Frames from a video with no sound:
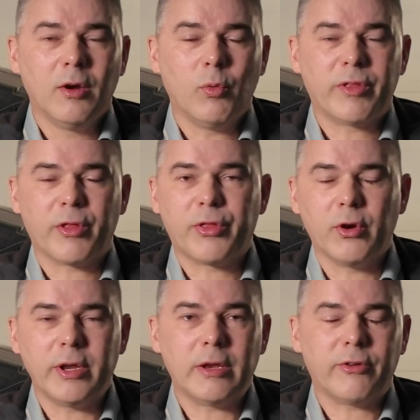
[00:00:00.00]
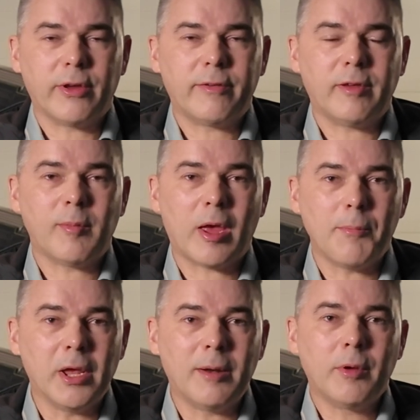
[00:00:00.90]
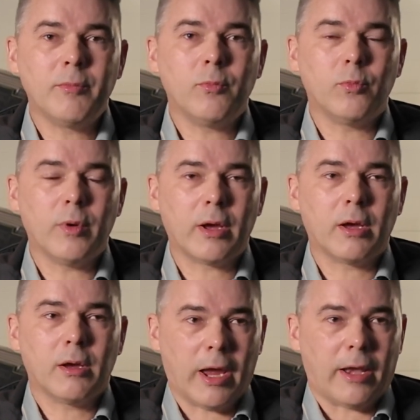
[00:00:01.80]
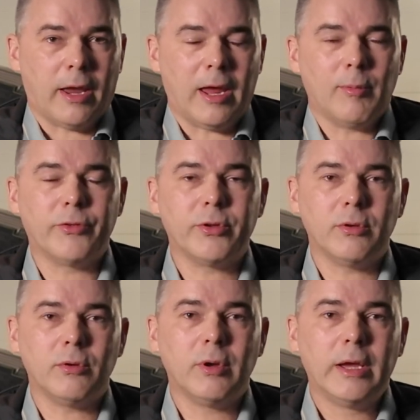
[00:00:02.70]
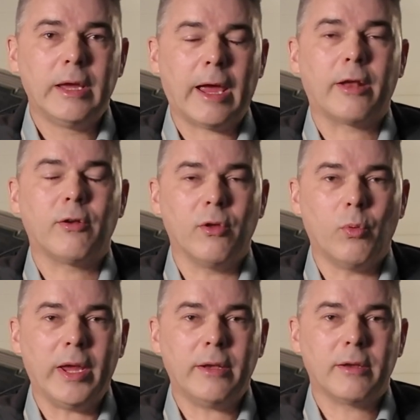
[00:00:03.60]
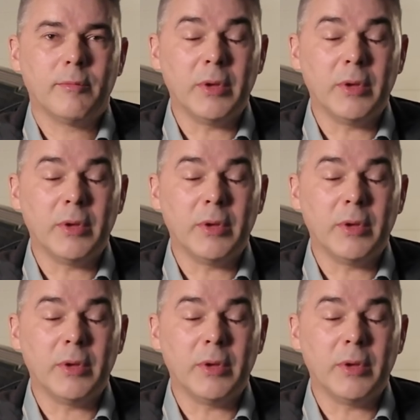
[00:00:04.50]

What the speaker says: with a 30-inch inseam at minimum, and able to handle the weight,